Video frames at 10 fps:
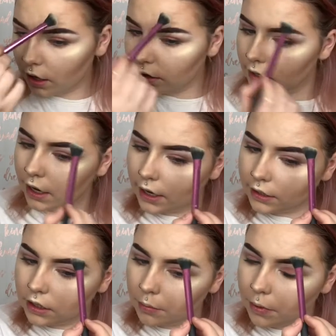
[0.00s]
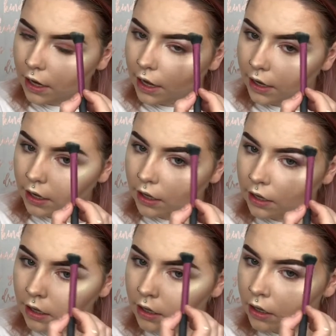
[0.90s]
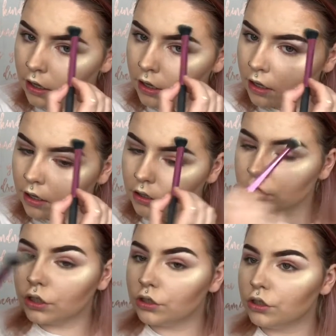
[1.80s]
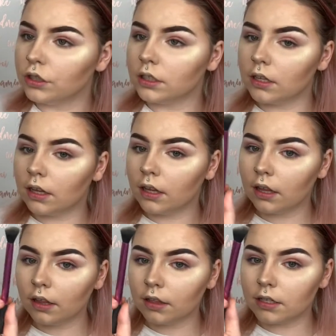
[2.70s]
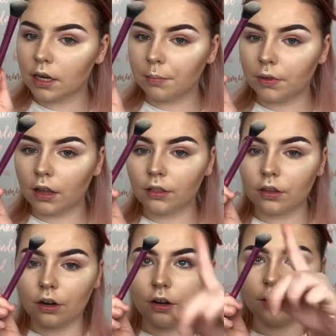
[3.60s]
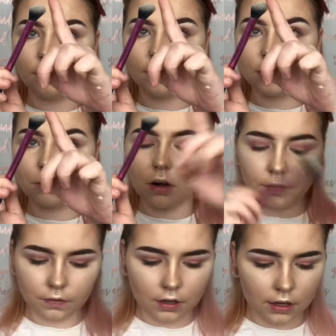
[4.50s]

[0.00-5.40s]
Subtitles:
And then I like to apply just using the tip of that there, this part,